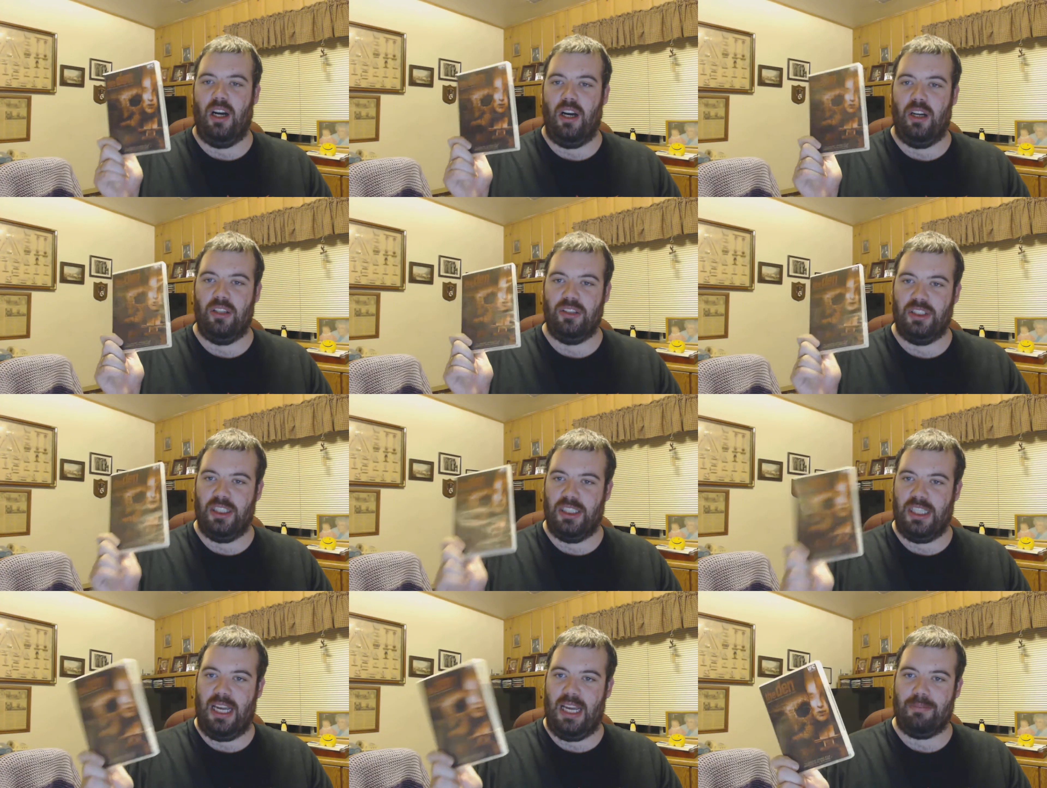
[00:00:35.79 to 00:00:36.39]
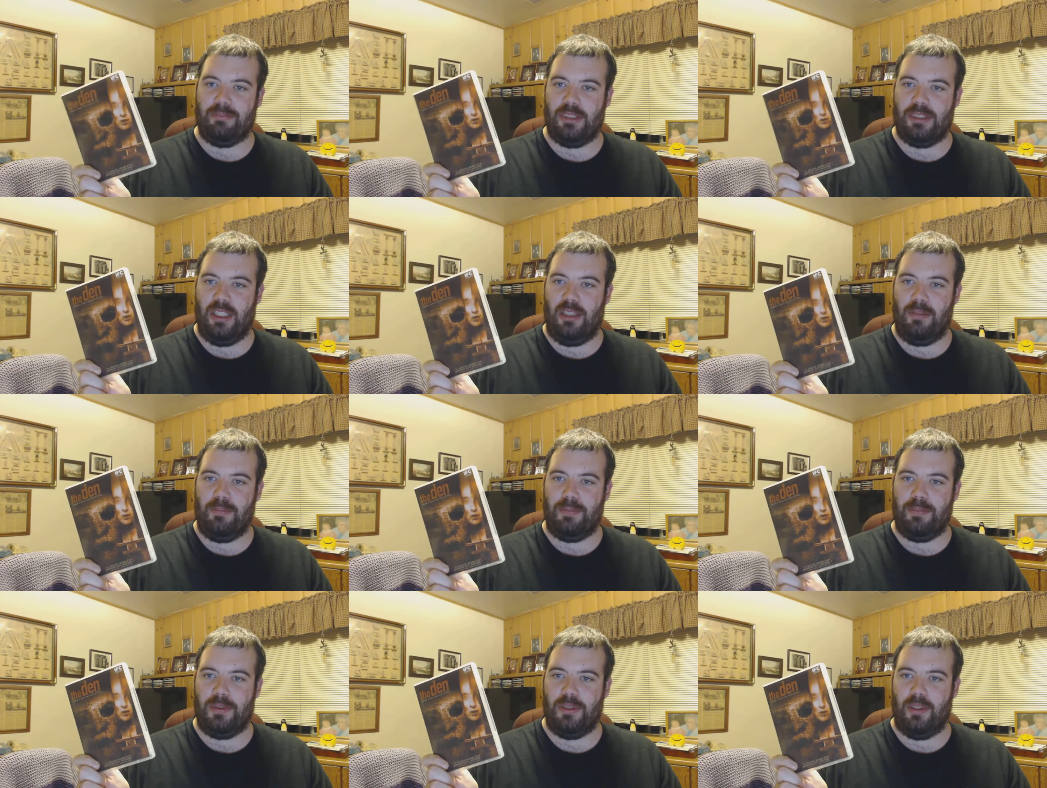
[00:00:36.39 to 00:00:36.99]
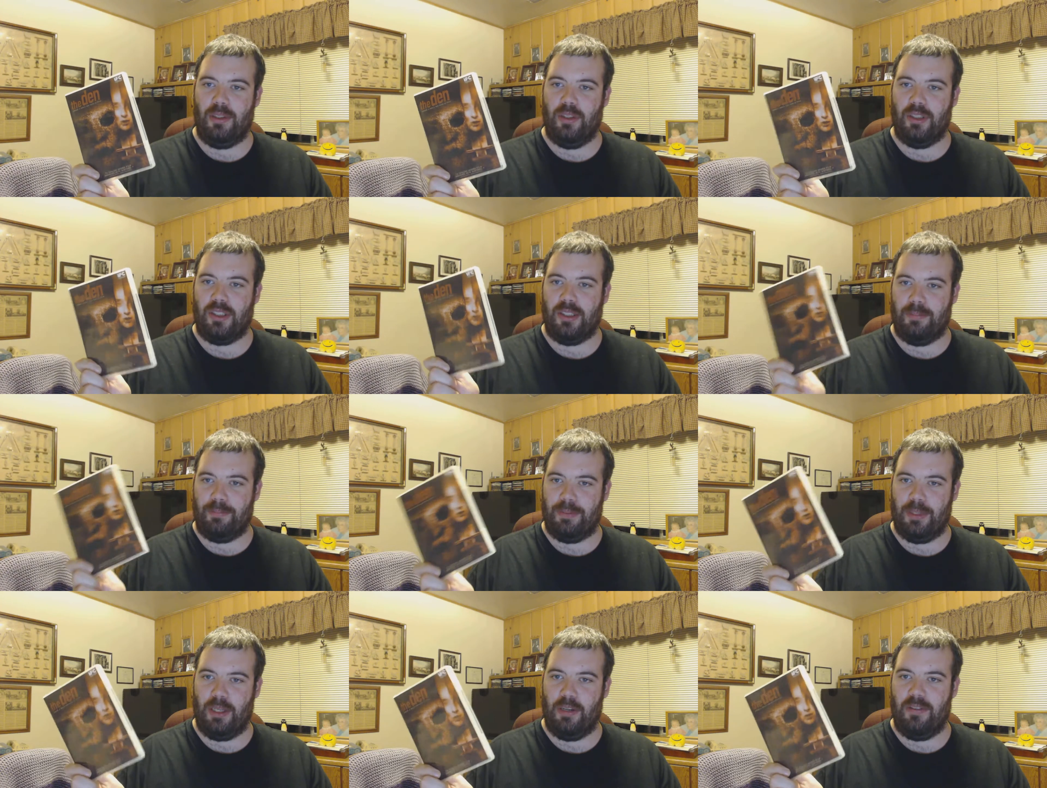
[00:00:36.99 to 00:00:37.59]
on your laptop or
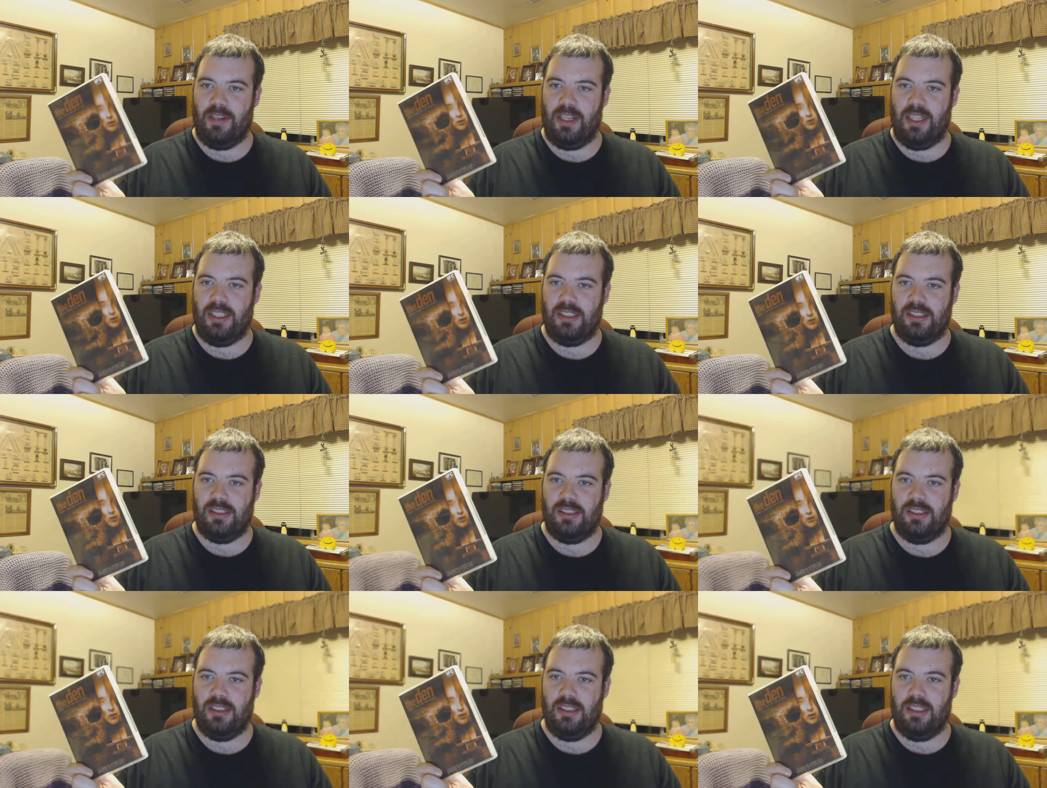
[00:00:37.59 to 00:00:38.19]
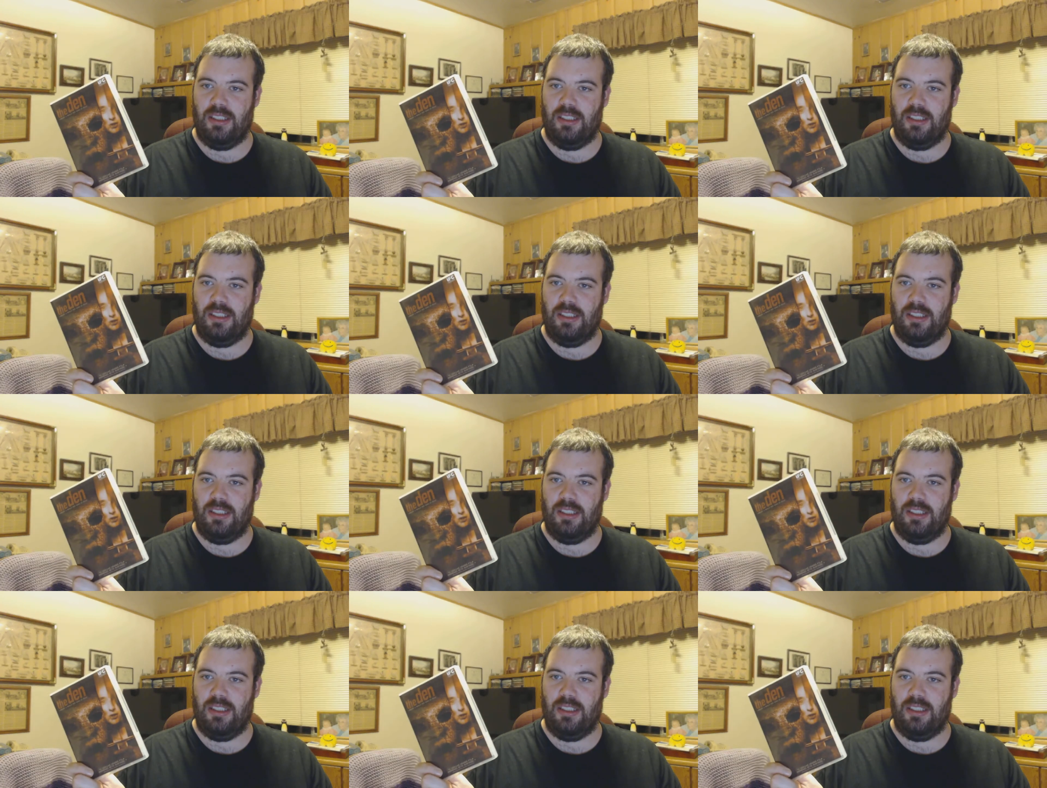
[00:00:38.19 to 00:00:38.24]
computer